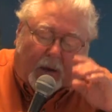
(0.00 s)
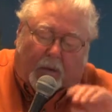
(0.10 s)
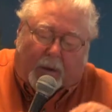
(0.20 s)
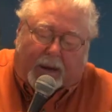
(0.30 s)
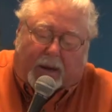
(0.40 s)

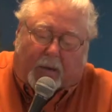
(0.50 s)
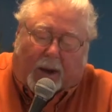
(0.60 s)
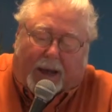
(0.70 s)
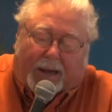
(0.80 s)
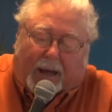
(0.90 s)
when and
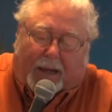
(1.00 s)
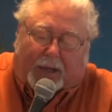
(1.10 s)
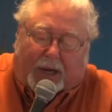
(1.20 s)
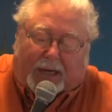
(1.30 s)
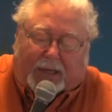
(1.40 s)
why
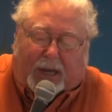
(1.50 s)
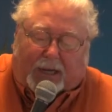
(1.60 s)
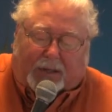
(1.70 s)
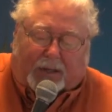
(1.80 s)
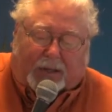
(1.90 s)
God
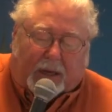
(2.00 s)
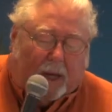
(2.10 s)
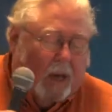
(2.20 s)
chastises.